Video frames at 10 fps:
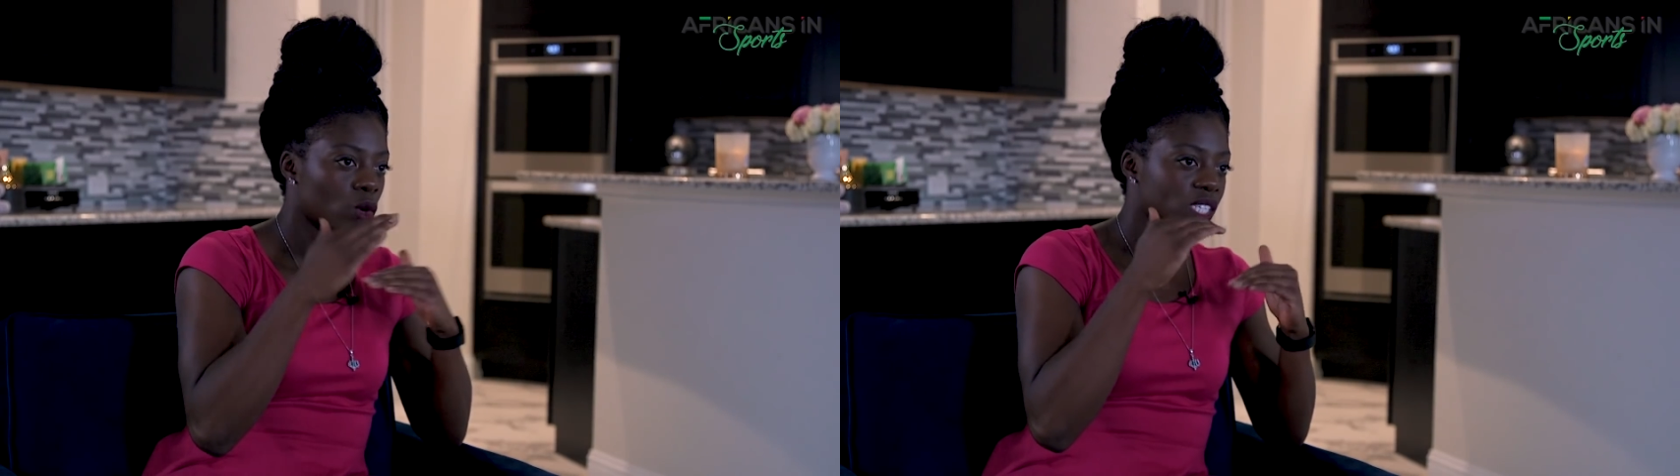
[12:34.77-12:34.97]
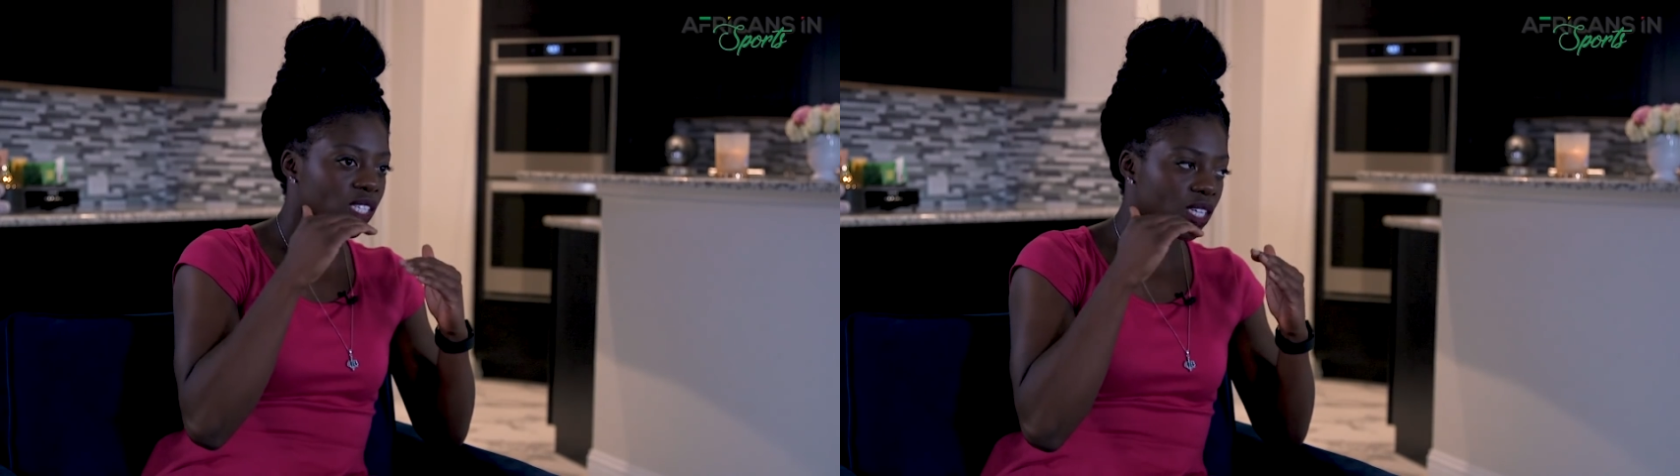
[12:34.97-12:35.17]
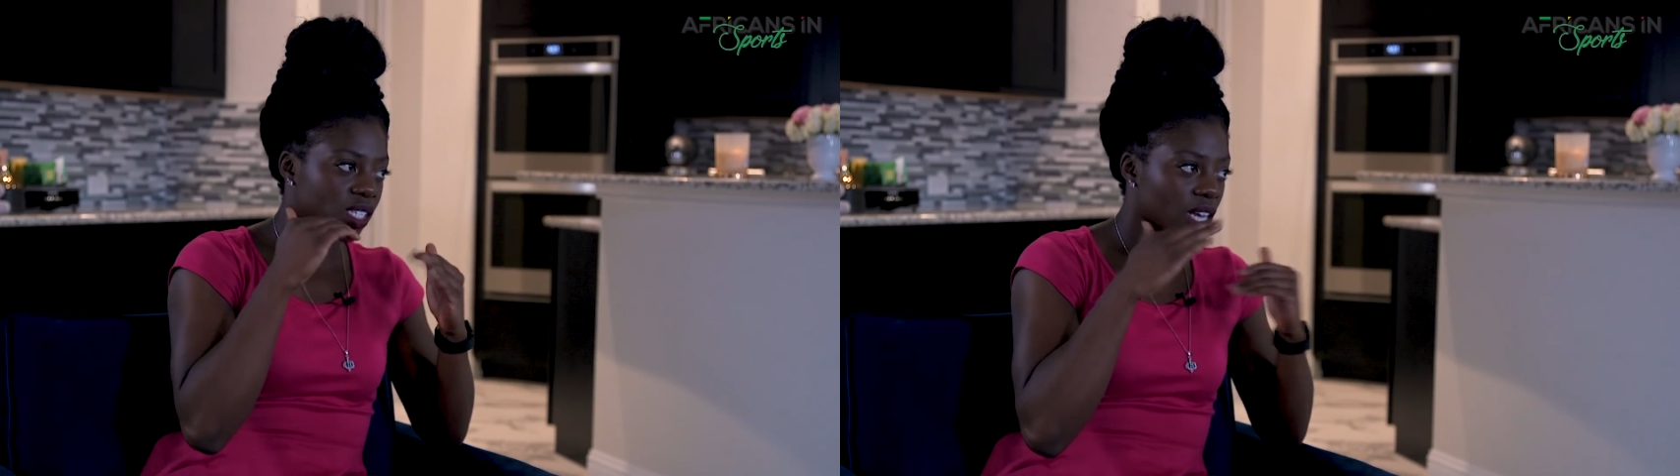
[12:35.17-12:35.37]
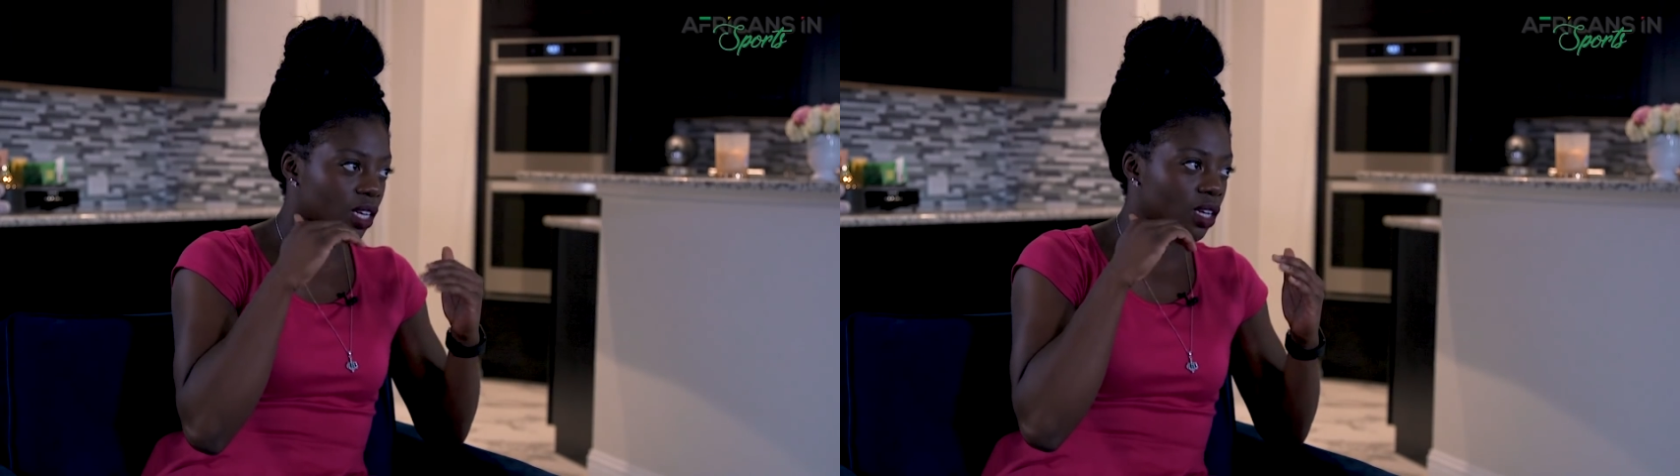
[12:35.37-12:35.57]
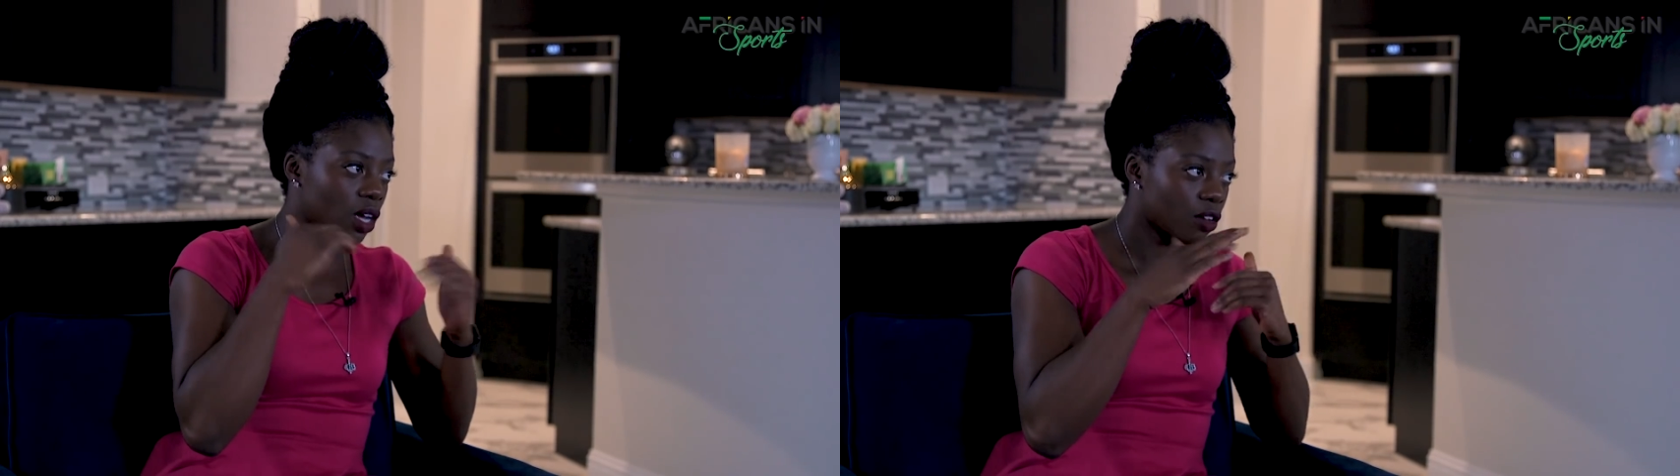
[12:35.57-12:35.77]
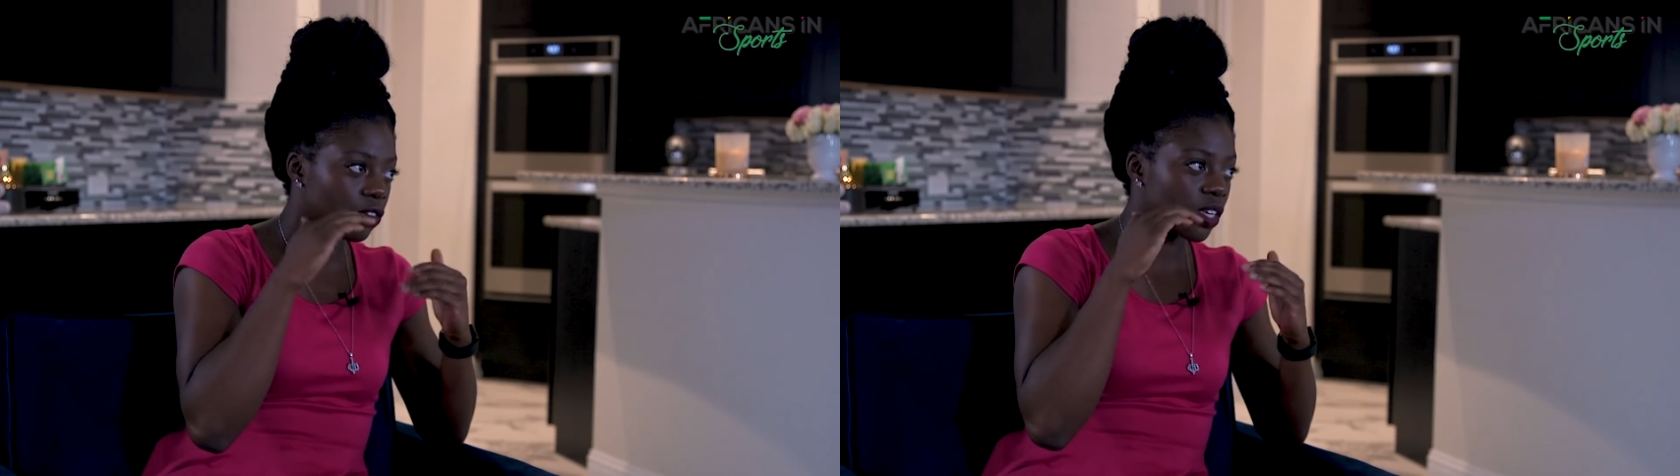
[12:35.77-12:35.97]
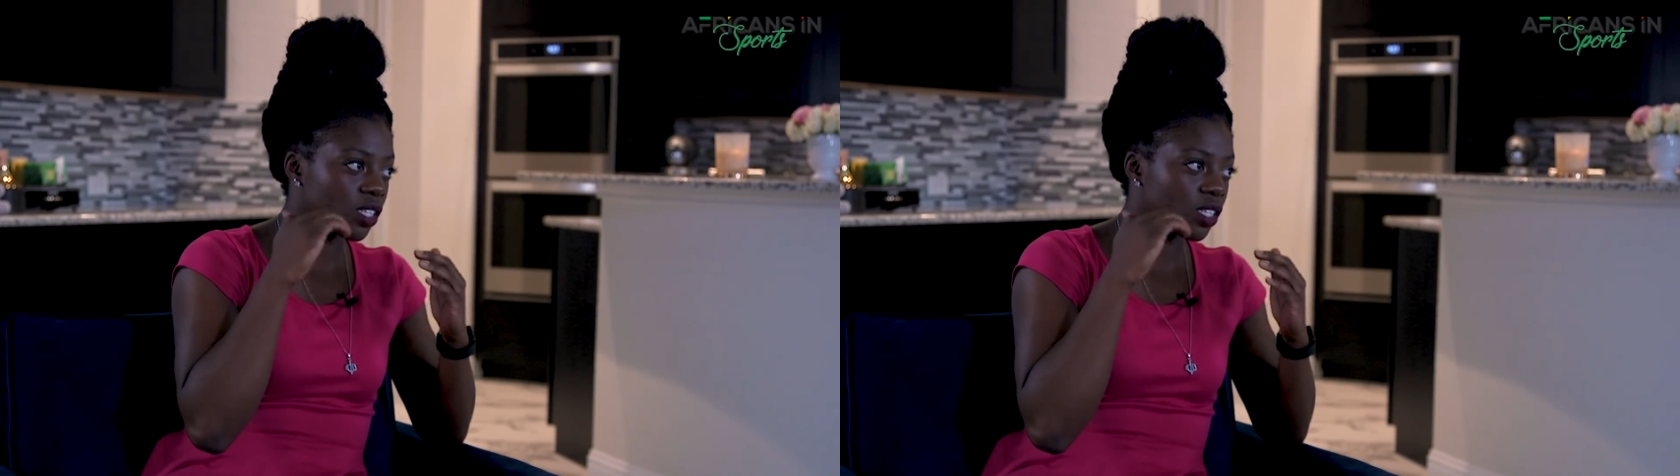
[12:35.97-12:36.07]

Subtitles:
once it does that enough,